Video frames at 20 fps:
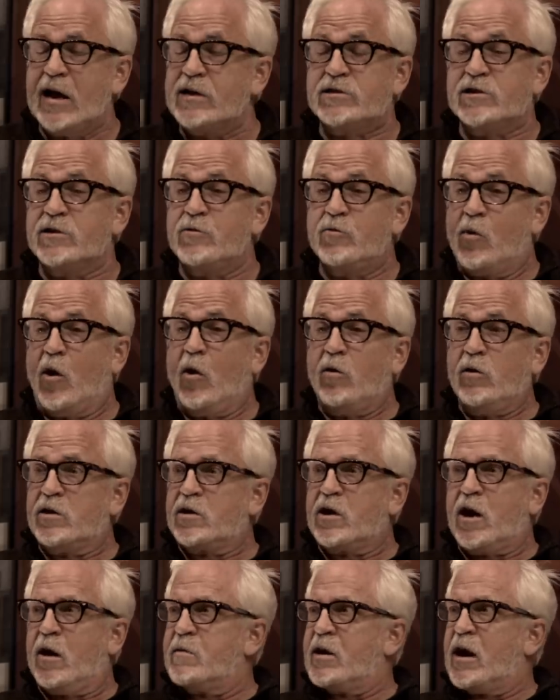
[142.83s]
I see
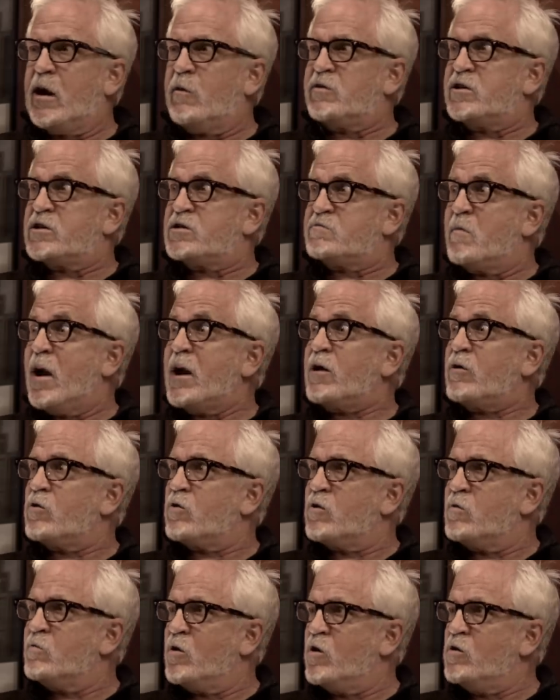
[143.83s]
Roland coming out with this micro
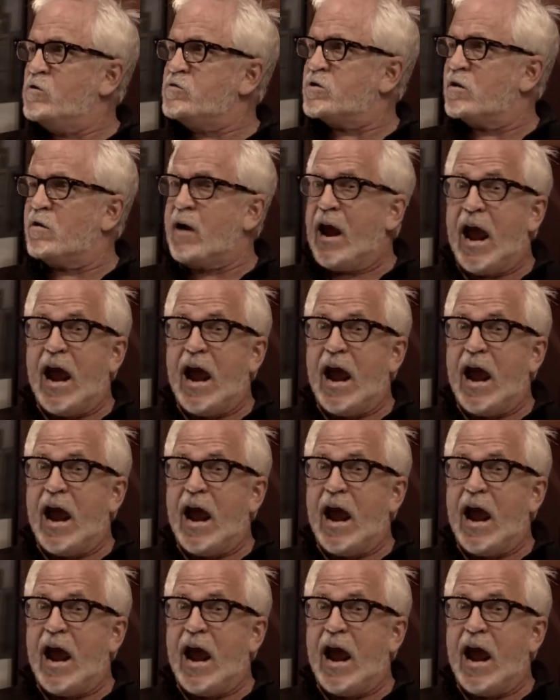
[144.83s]
composer,